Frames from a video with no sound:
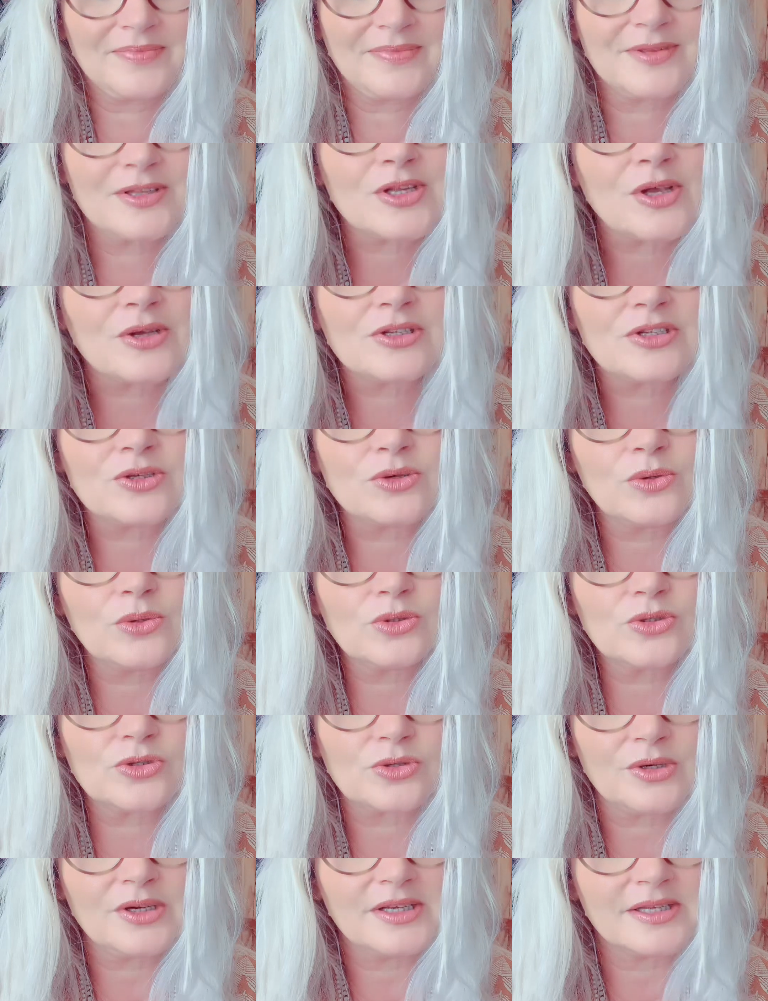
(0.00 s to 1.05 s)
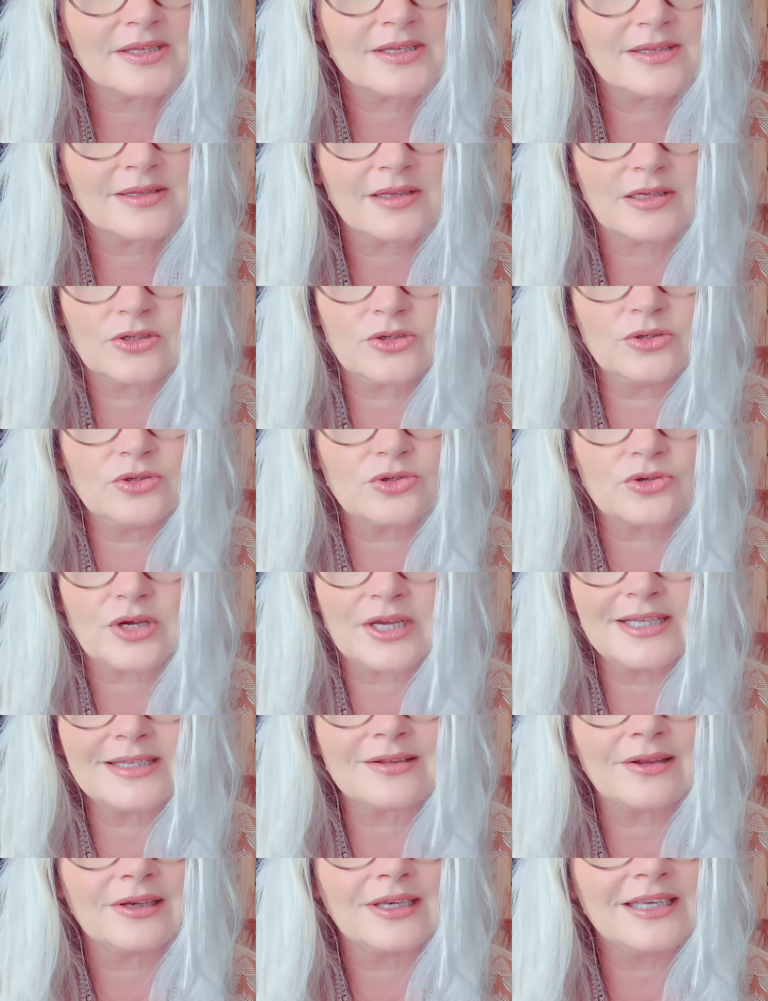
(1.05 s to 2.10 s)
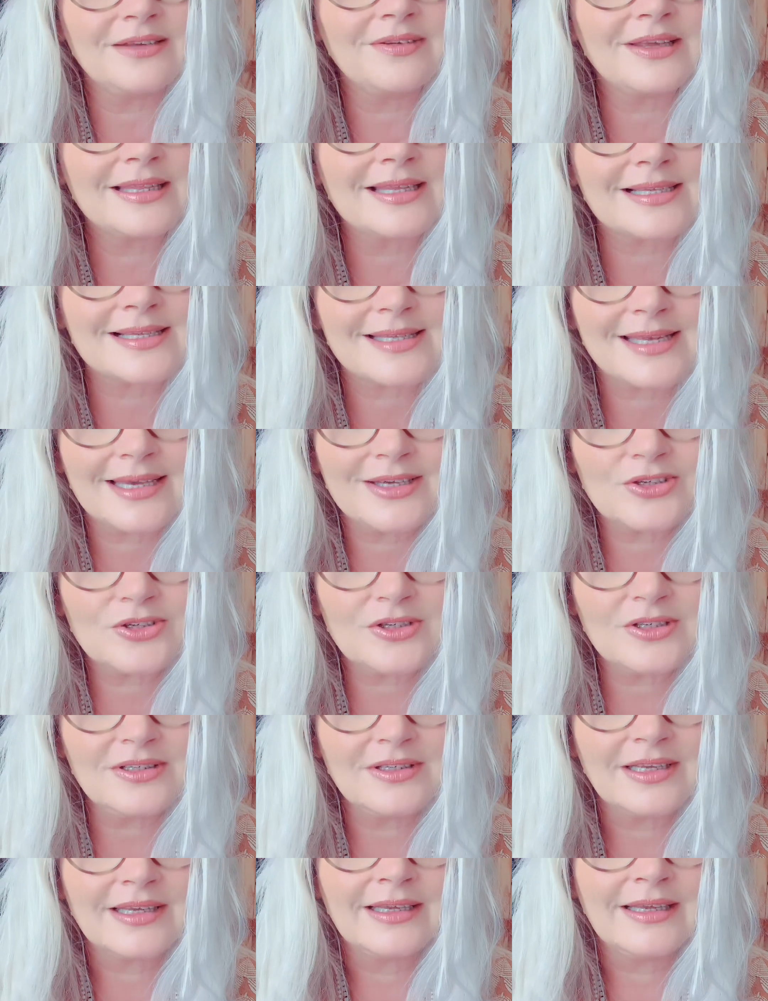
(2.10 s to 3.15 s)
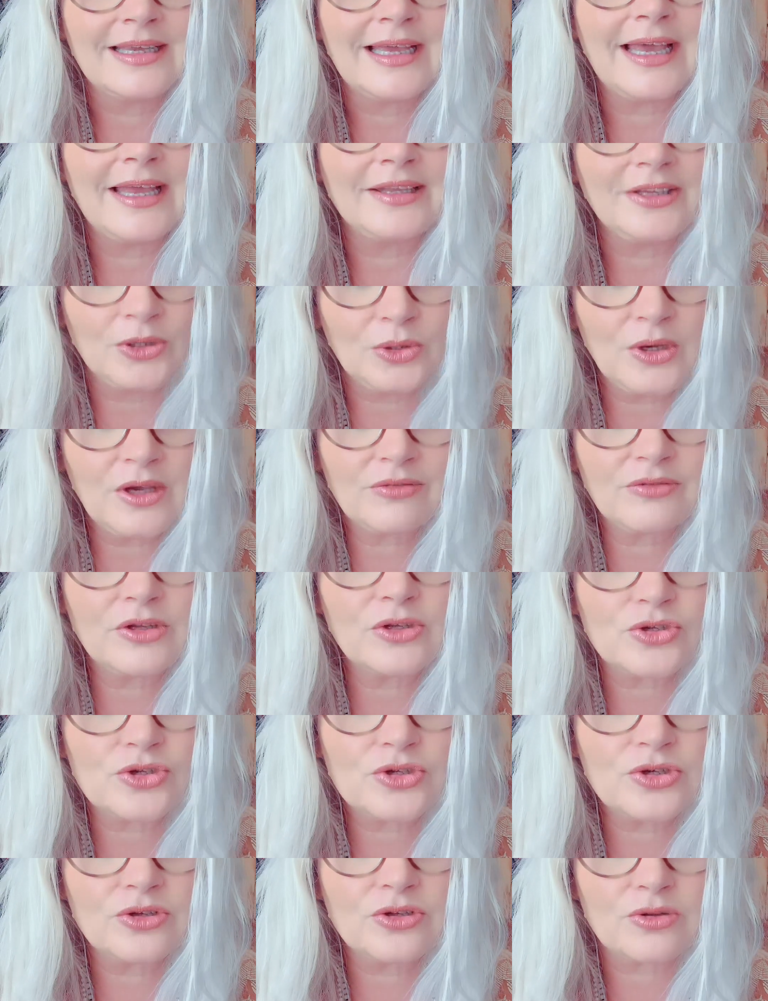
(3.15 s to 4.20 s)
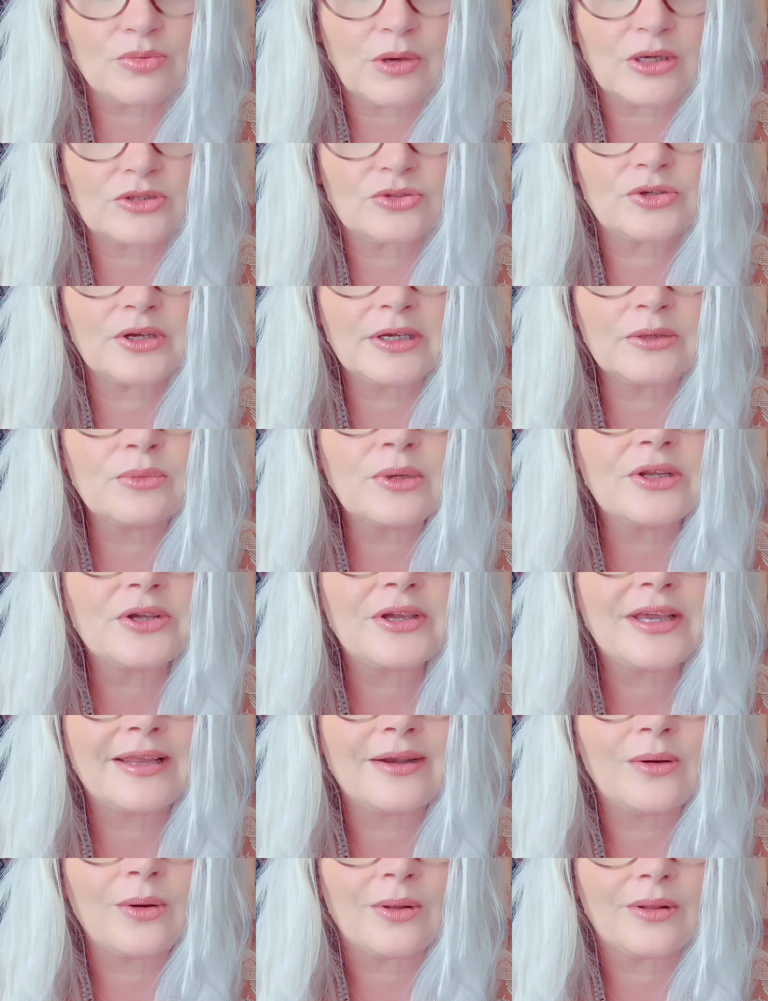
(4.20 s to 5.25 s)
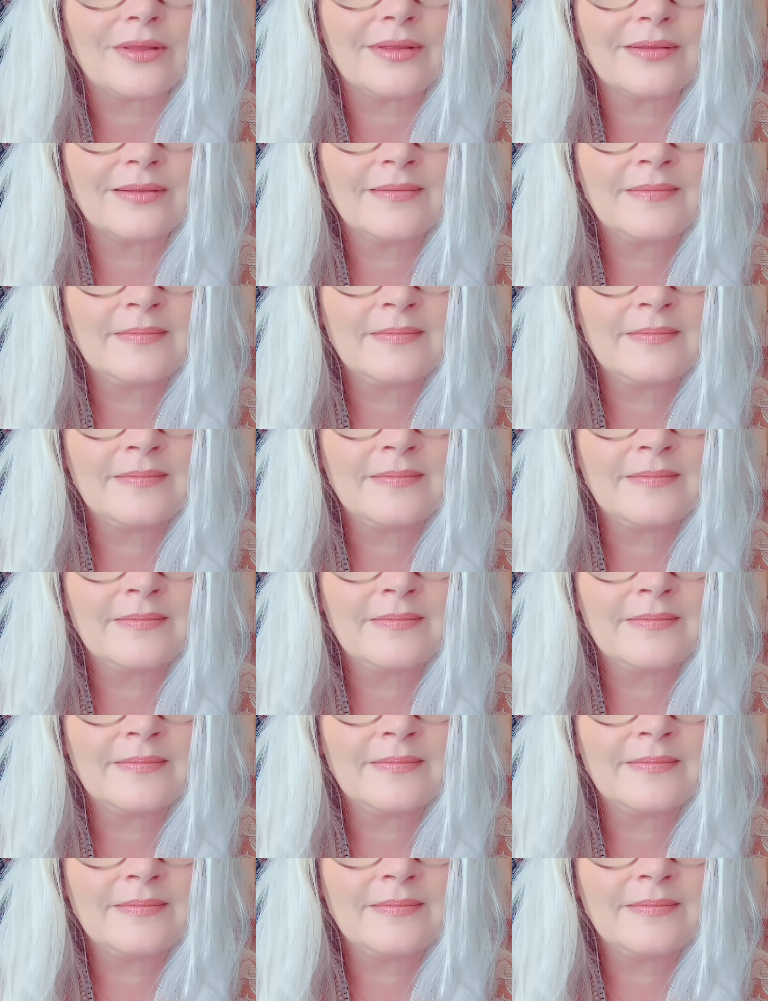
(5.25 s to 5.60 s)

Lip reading: So it's your choice. The 2 trains are leaving the station, and you have to choose what train will you get on.